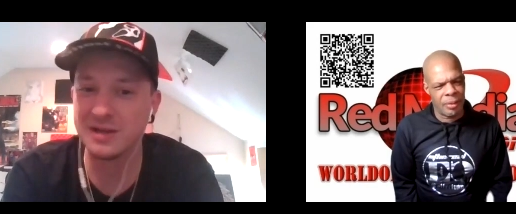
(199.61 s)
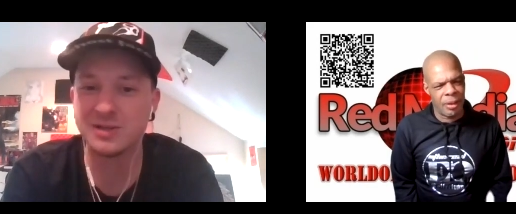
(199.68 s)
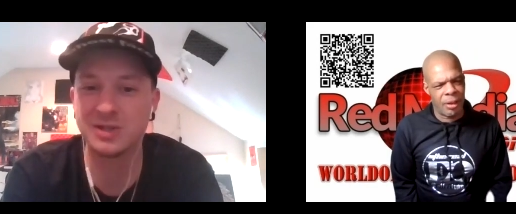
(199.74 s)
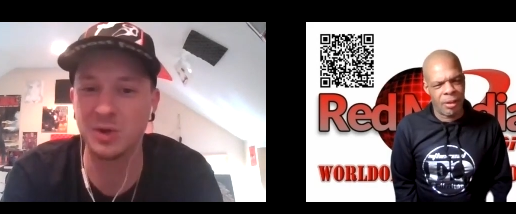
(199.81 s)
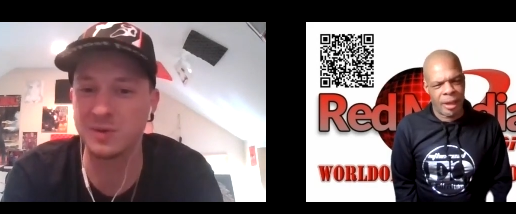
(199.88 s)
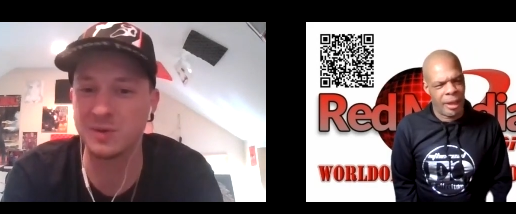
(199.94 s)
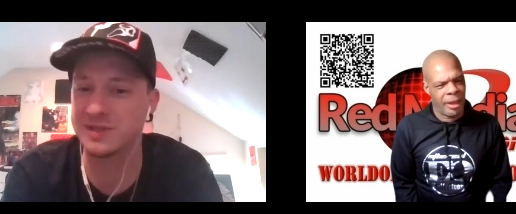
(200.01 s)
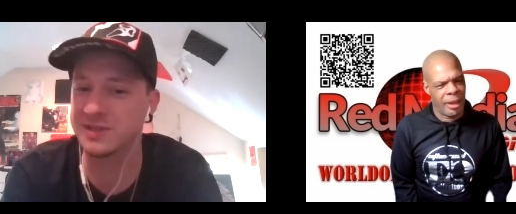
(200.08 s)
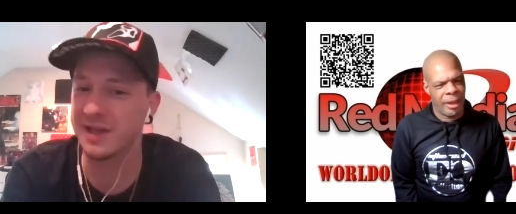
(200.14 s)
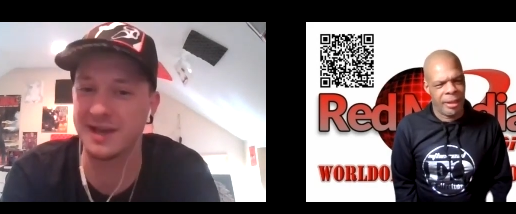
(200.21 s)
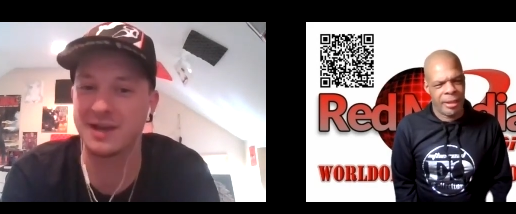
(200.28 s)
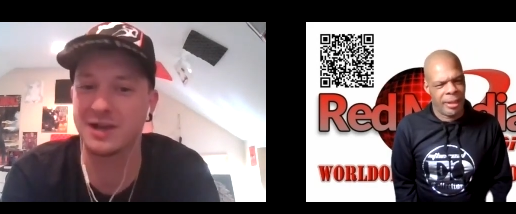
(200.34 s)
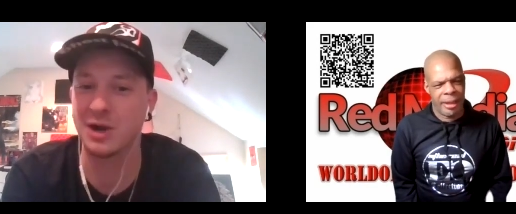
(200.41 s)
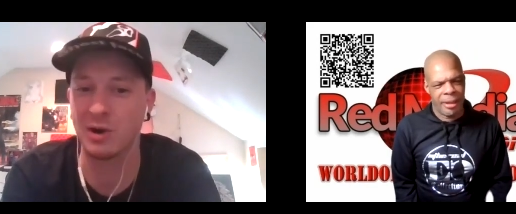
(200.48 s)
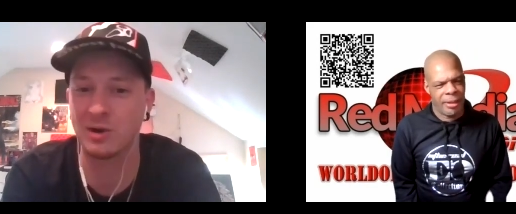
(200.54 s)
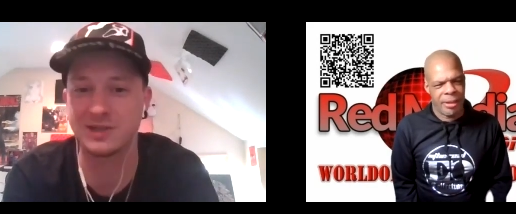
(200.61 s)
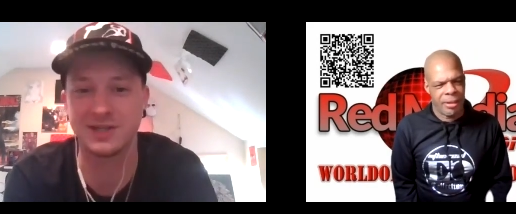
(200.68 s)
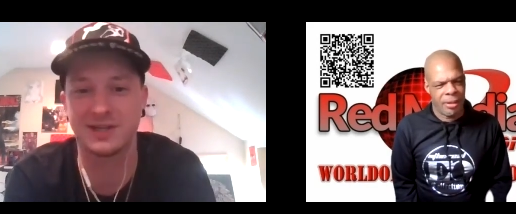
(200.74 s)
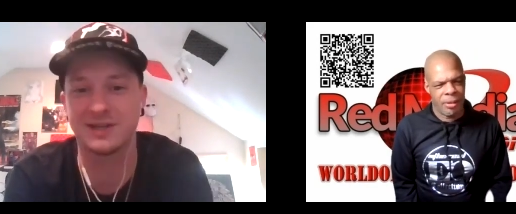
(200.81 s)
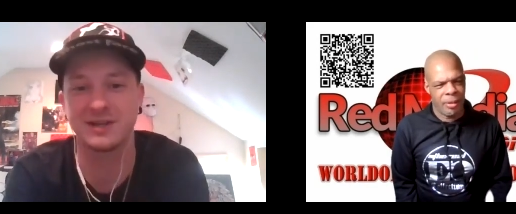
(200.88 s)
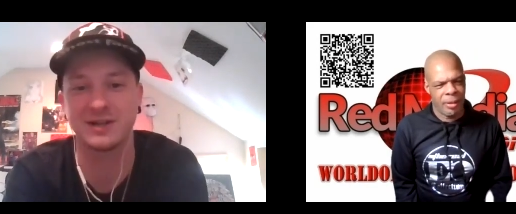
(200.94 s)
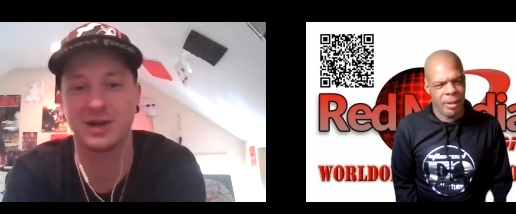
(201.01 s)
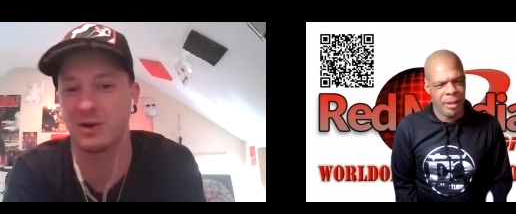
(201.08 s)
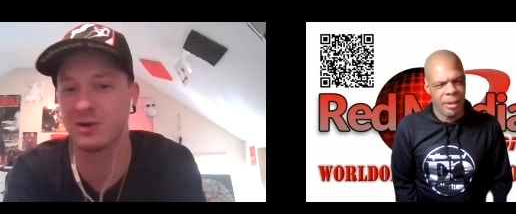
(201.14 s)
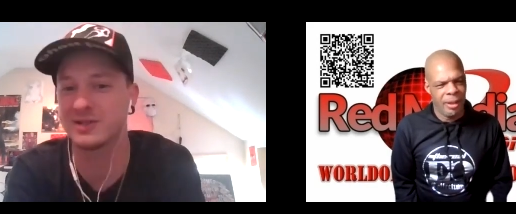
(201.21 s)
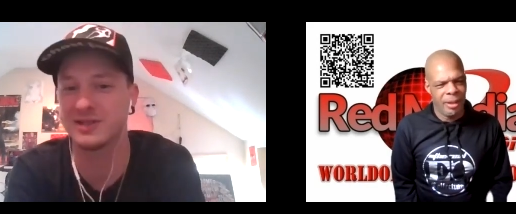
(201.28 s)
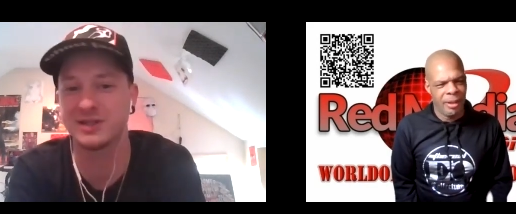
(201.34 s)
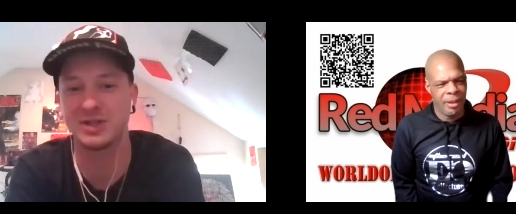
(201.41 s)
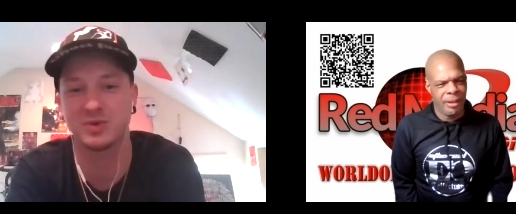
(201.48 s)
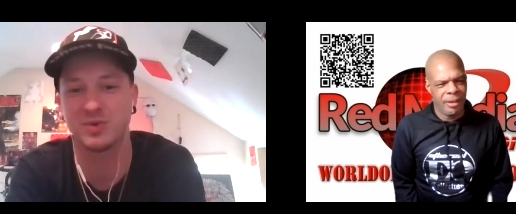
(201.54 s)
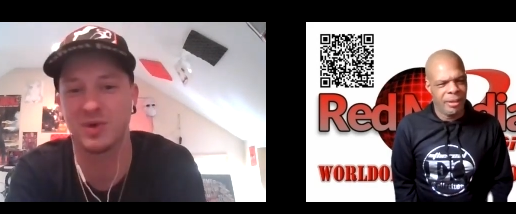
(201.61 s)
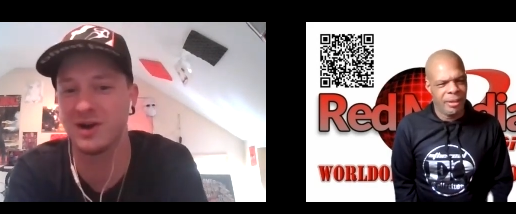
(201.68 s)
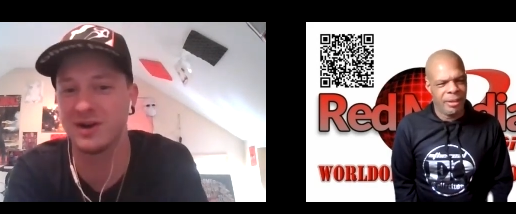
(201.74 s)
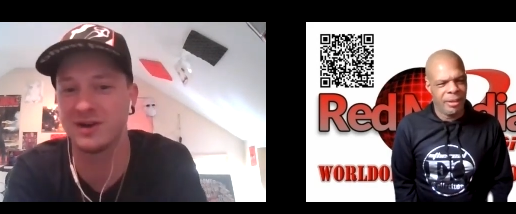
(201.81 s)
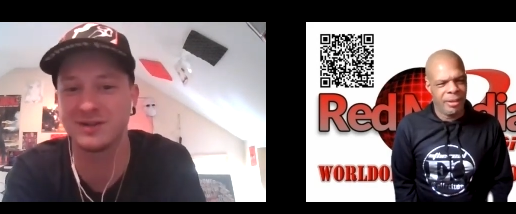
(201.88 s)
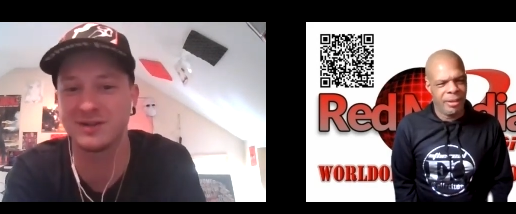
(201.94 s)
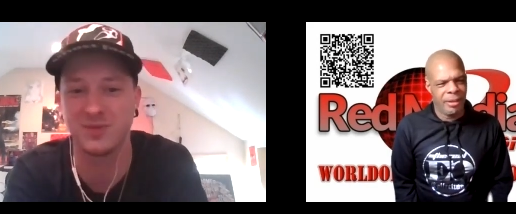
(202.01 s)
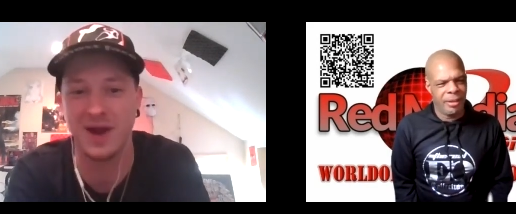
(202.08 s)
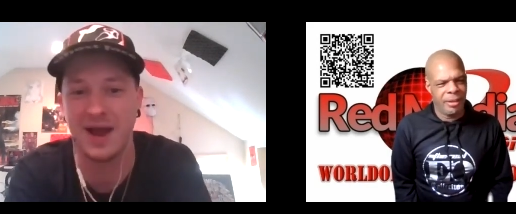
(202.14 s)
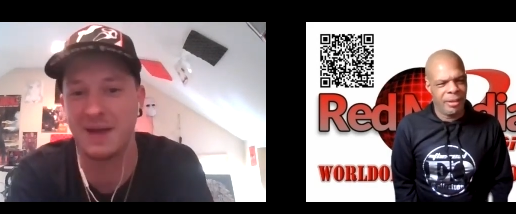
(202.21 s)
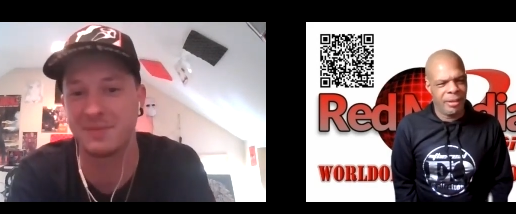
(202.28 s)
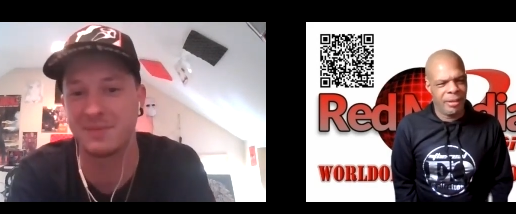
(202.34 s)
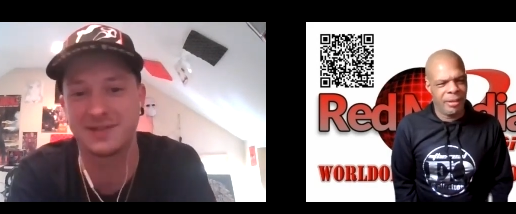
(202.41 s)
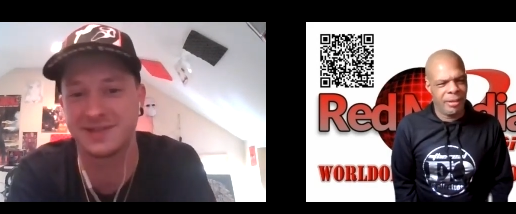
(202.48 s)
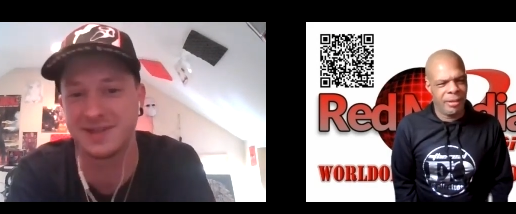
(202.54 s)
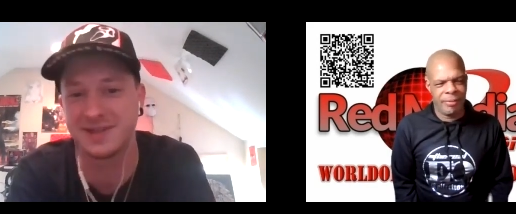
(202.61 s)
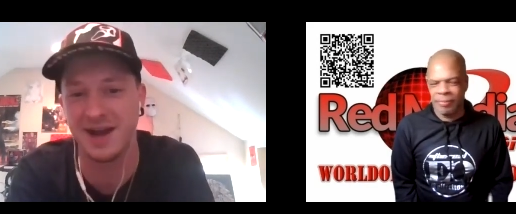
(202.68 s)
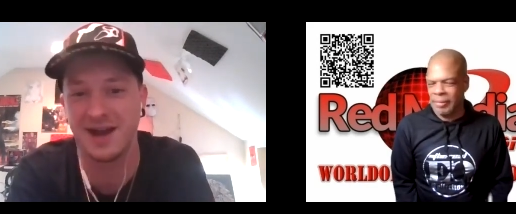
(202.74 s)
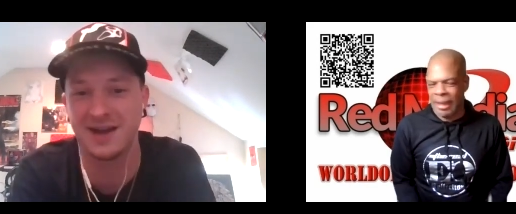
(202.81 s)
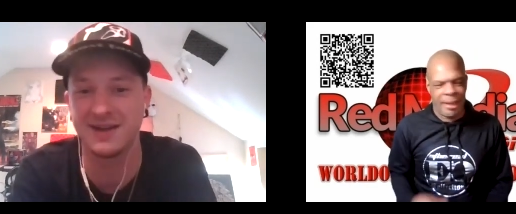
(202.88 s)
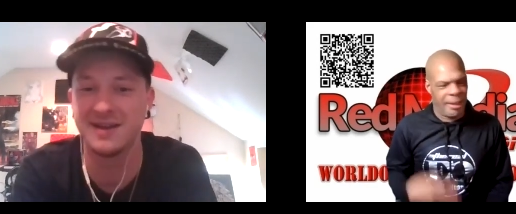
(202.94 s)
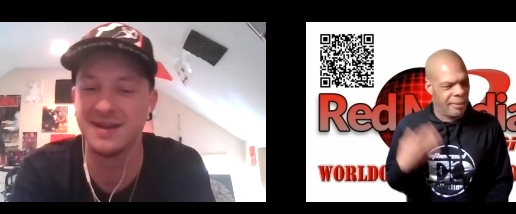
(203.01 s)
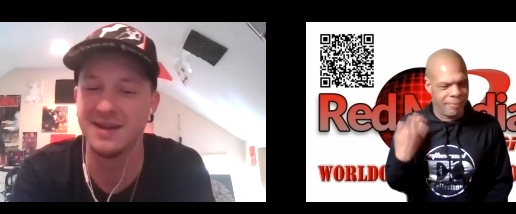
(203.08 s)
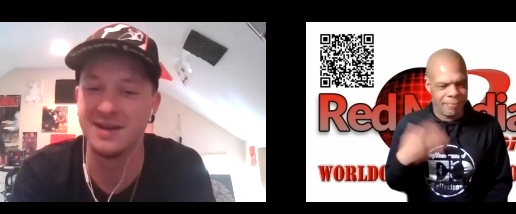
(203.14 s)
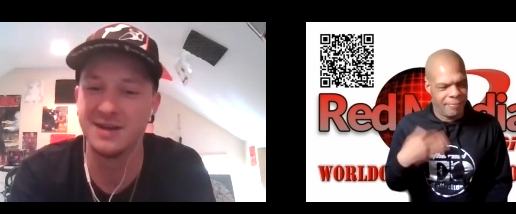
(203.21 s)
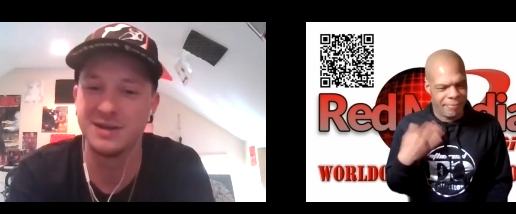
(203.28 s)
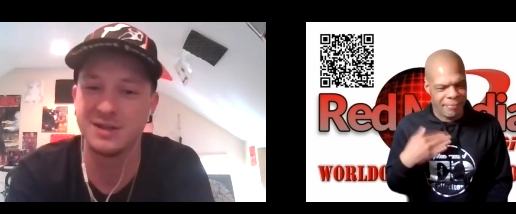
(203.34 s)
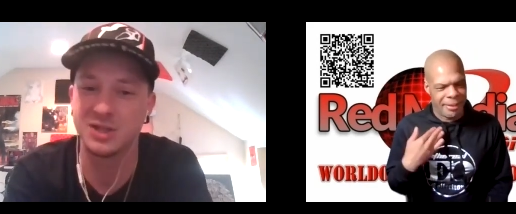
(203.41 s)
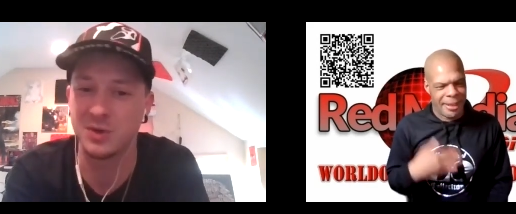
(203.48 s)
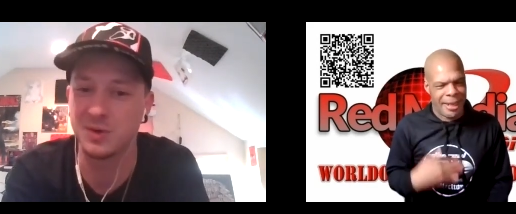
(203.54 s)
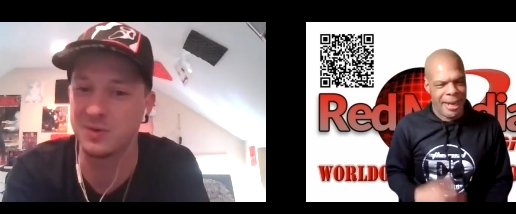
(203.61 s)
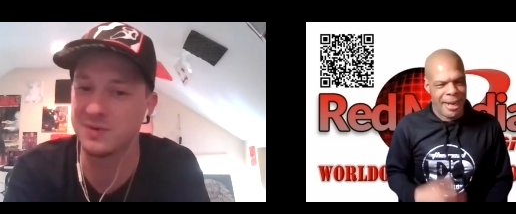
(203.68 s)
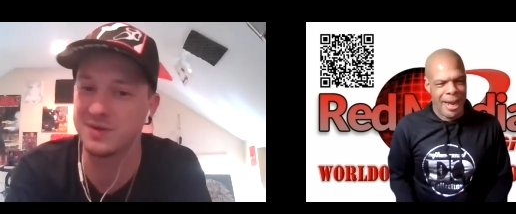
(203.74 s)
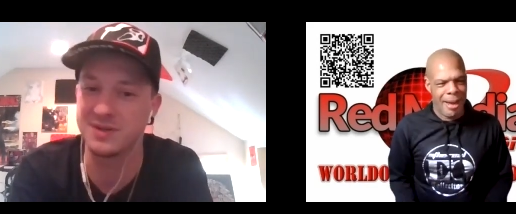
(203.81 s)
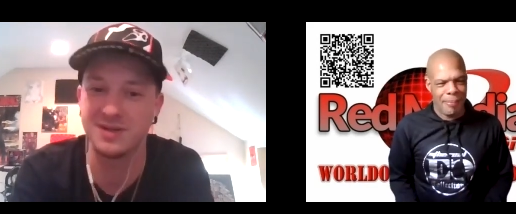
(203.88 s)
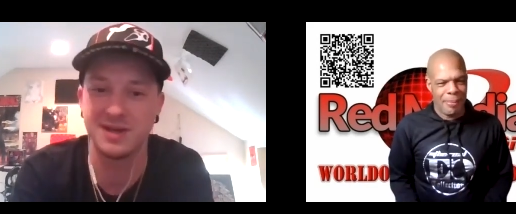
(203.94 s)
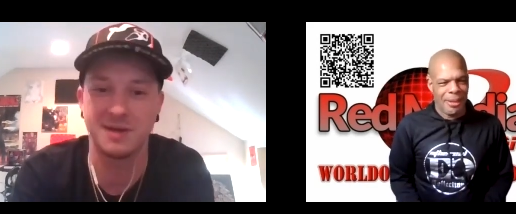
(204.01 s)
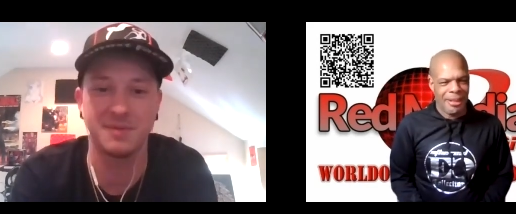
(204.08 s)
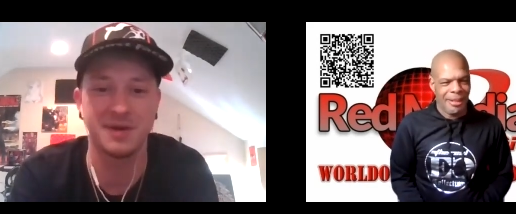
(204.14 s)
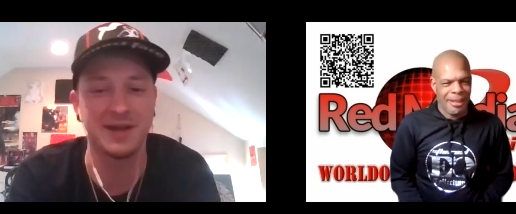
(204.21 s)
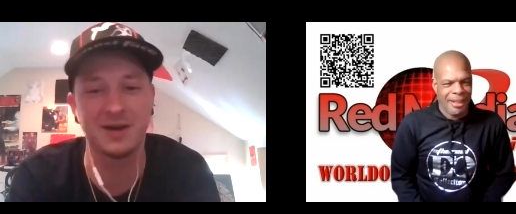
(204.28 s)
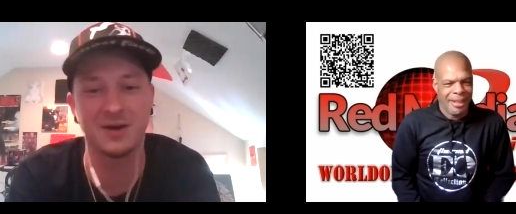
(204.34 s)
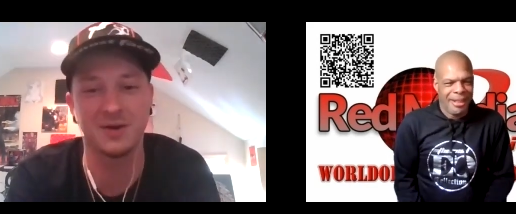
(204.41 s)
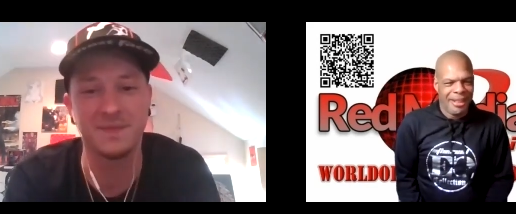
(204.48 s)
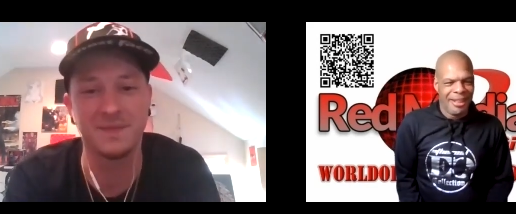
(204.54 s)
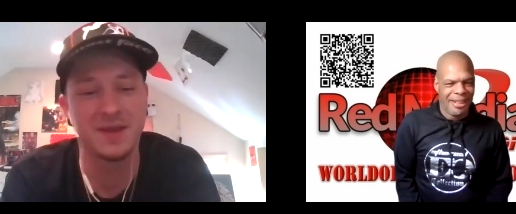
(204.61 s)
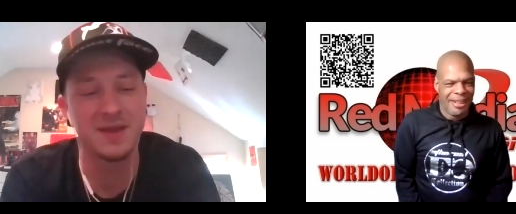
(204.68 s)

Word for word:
Speaker 1: So okay. it's like cursing, cursing, drugs, rap. It's not. So you know, I mean, he'll